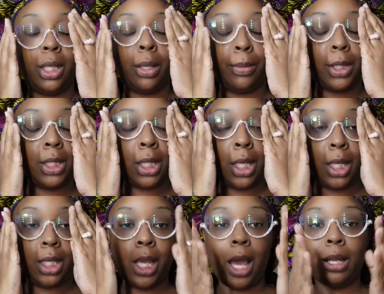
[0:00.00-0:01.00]
And I'm
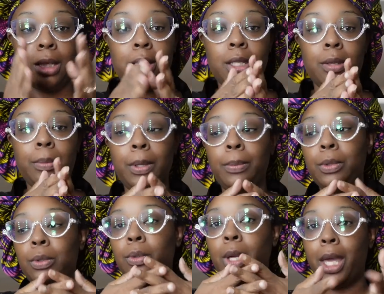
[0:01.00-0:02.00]
saying y'all is in the
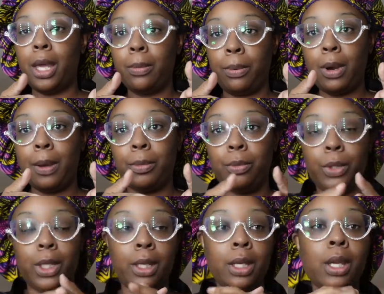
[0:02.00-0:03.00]
people who had a problem
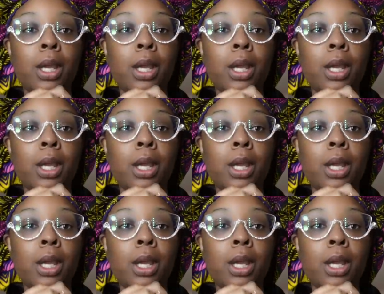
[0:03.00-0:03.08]
with it.